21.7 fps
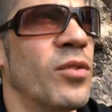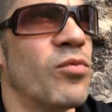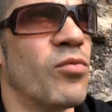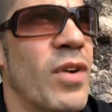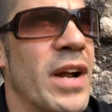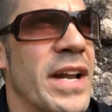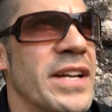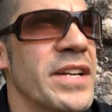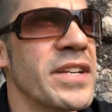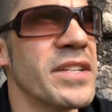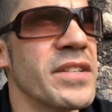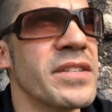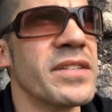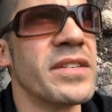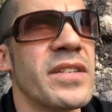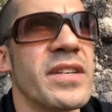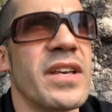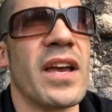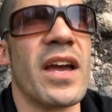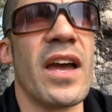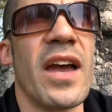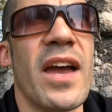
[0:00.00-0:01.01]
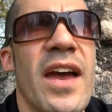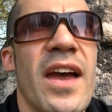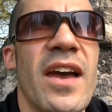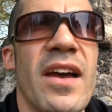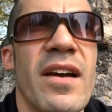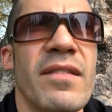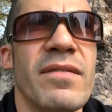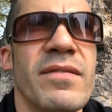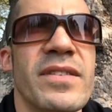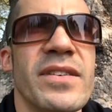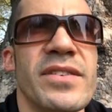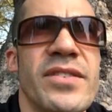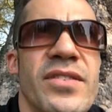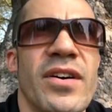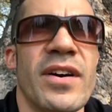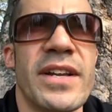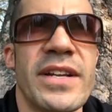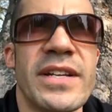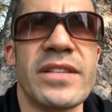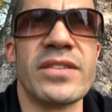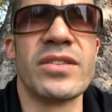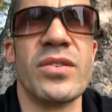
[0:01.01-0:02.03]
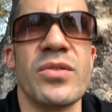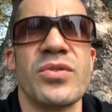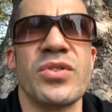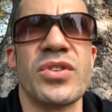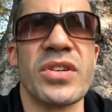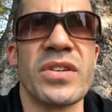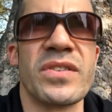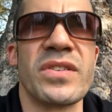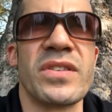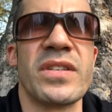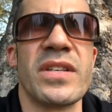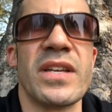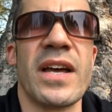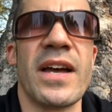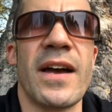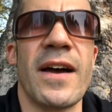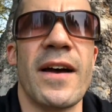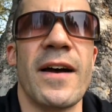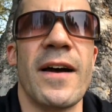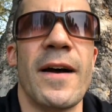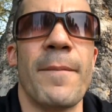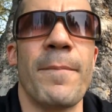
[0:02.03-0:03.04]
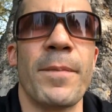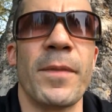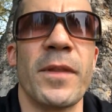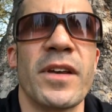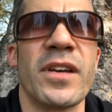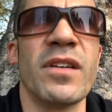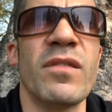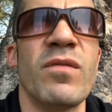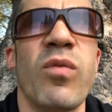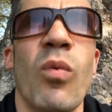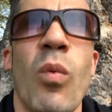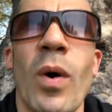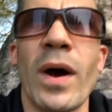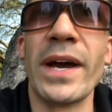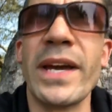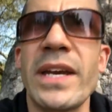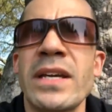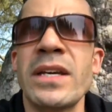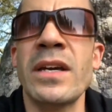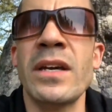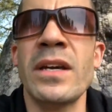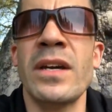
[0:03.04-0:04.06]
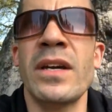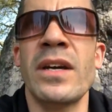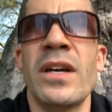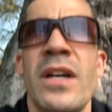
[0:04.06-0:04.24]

runners have decided to just give way